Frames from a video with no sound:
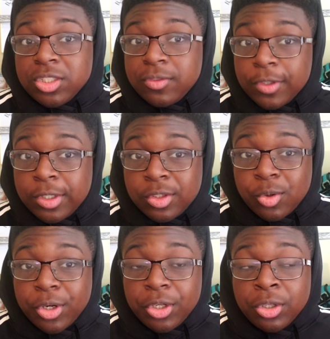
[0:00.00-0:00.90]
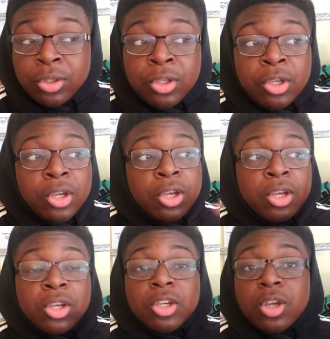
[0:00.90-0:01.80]
this for a tutorial,
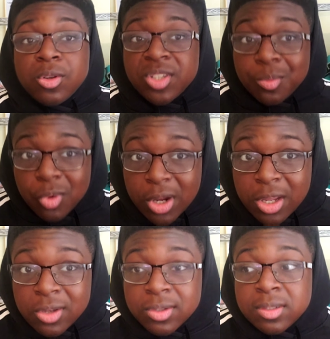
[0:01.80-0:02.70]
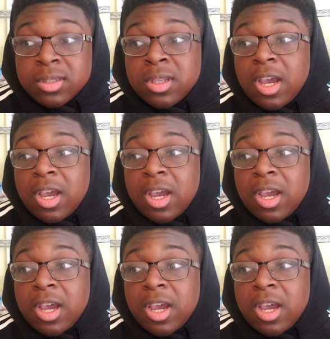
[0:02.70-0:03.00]
go somewhere else.